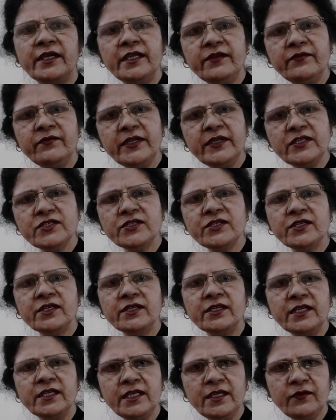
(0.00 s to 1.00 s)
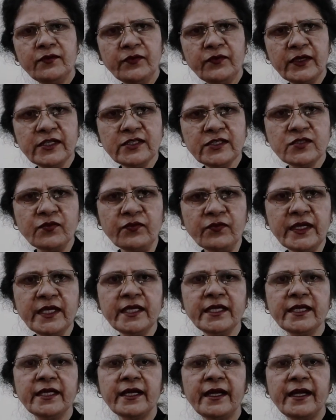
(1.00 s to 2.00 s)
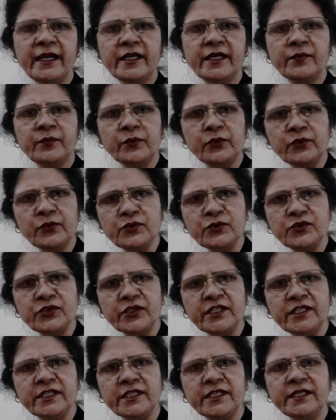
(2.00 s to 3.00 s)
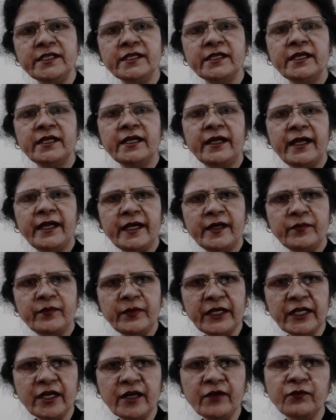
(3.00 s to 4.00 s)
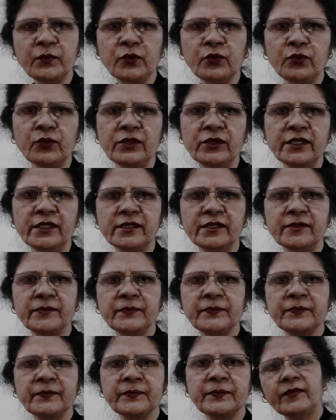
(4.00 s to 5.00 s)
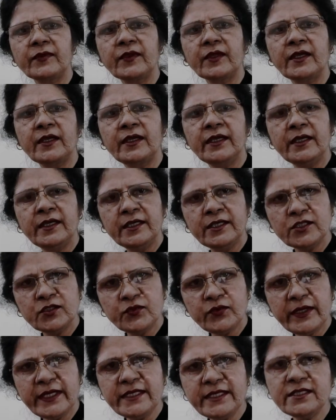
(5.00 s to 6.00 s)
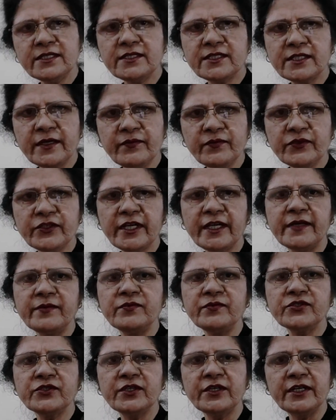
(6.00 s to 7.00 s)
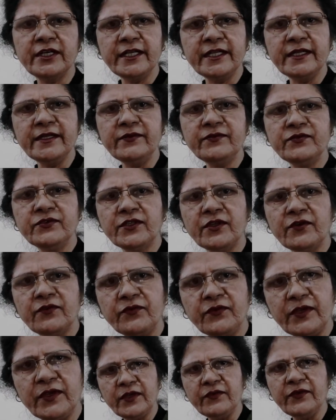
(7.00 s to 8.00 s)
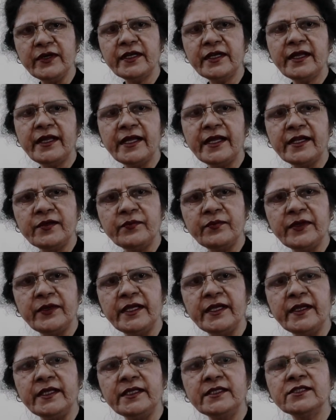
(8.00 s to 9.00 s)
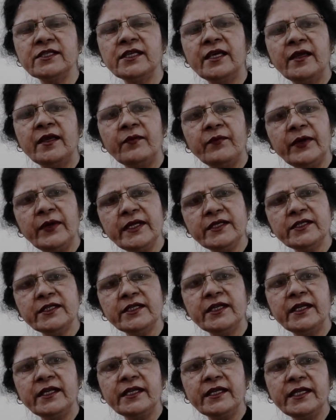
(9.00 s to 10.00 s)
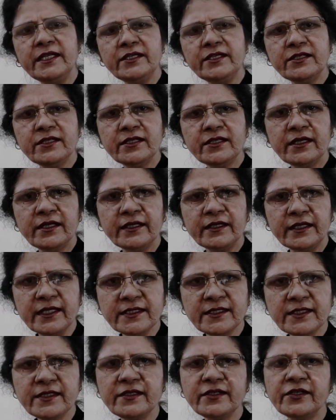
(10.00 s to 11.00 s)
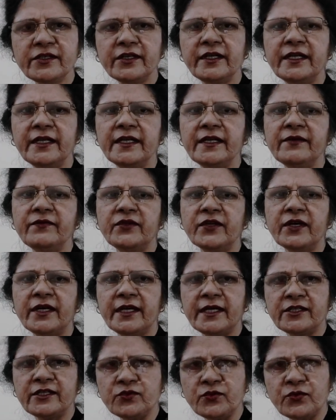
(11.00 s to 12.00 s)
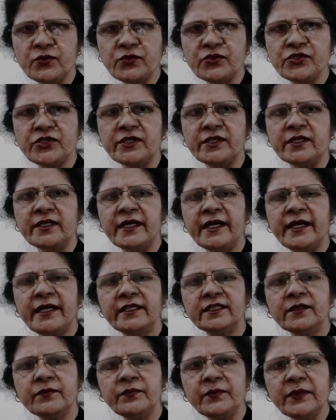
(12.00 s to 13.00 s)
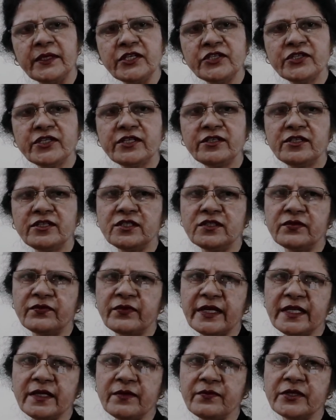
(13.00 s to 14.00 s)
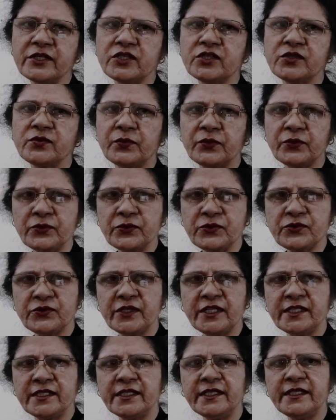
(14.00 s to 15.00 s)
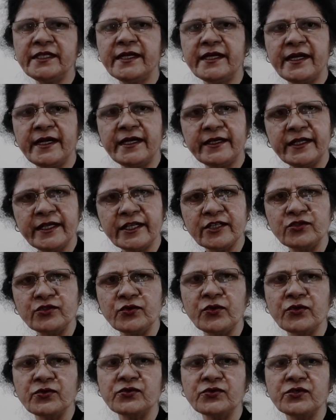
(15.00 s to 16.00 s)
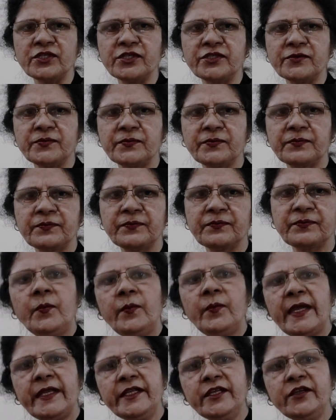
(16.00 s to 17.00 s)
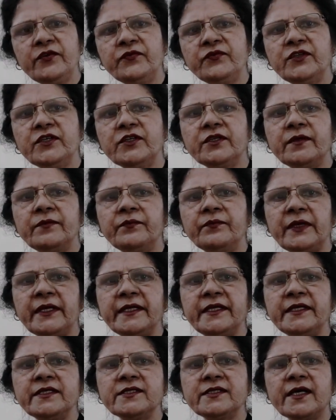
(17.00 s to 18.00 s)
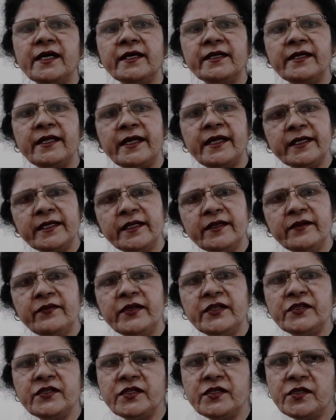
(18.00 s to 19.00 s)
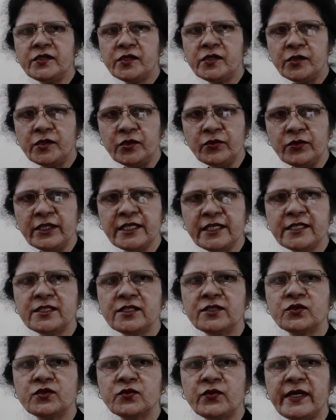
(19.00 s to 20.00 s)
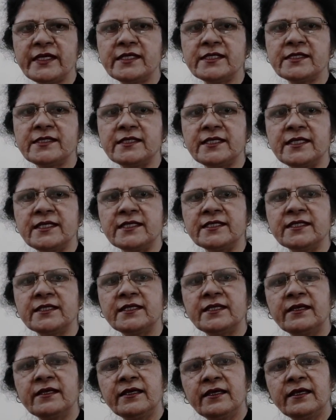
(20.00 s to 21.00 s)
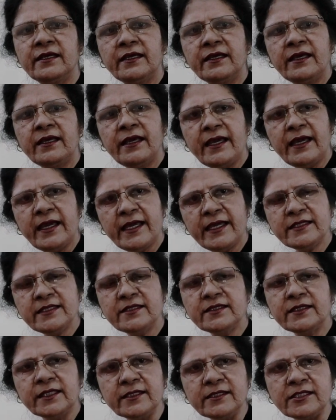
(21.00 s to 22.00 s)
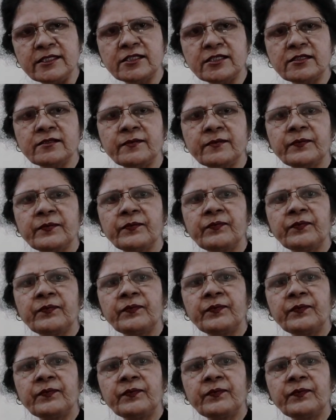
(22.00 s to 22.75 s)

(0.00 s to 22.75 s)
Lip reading: in which he feels weak and prostrated and become cold. Sweat sometimes relieves the fever and pains, but it doesn't relieve the exhaustion, and the patient is very much prostrated and exhausted. Many of the complaints are aggravated during sweat stage as thirst.